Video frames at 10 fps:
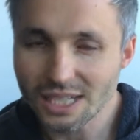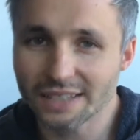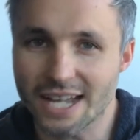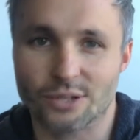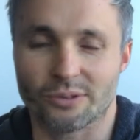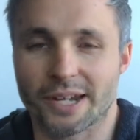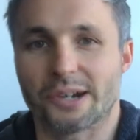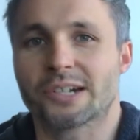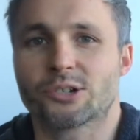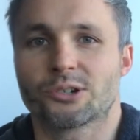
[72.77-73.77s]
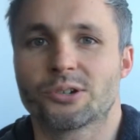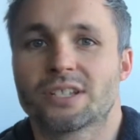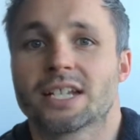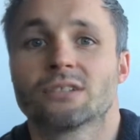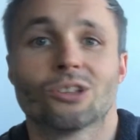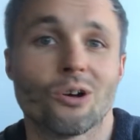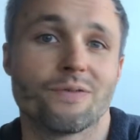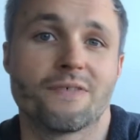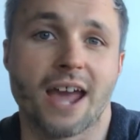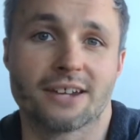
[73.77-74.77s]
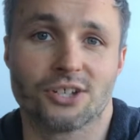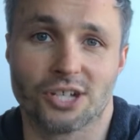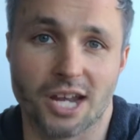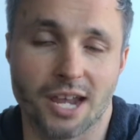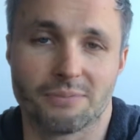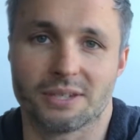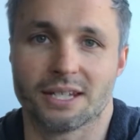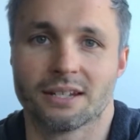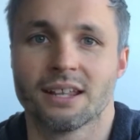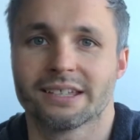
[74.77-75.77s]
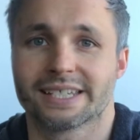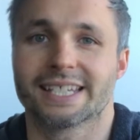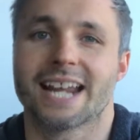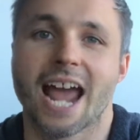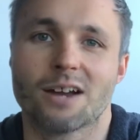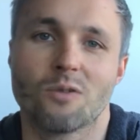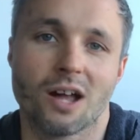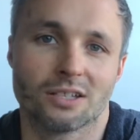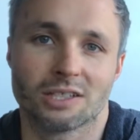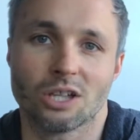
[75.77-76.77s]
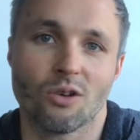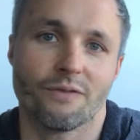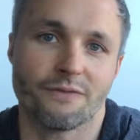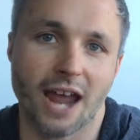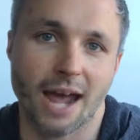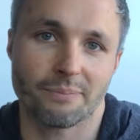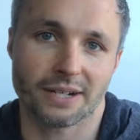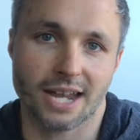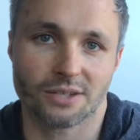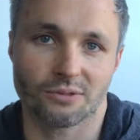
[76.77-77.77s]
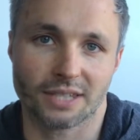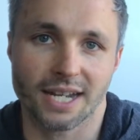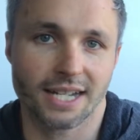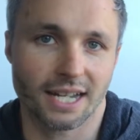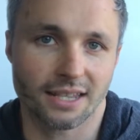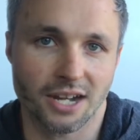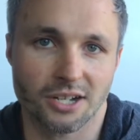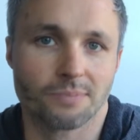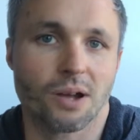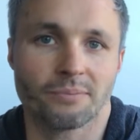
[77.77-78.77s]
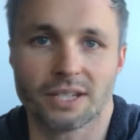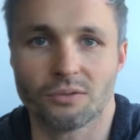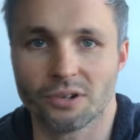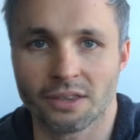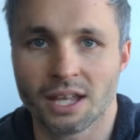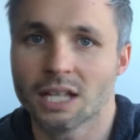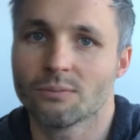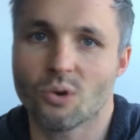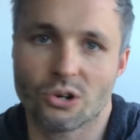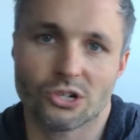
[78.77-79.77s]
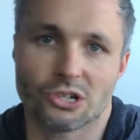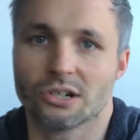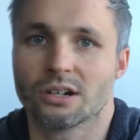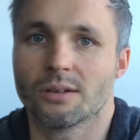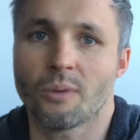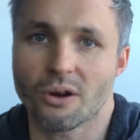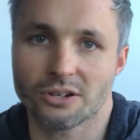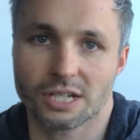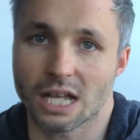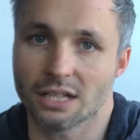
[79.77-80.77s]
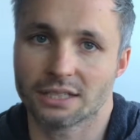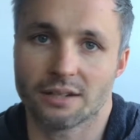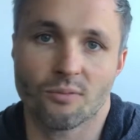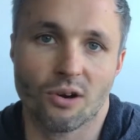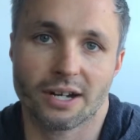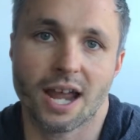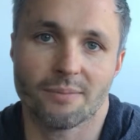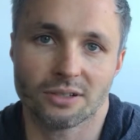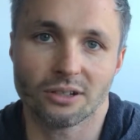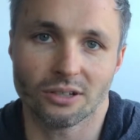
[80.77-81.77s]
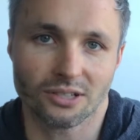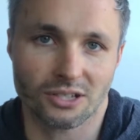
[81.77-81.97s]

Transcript: That's when they're introducing low-fat chips and Snackwell's low-fat. But guess what they did? They just pumped it with more sugar, more salt, and more chemicals.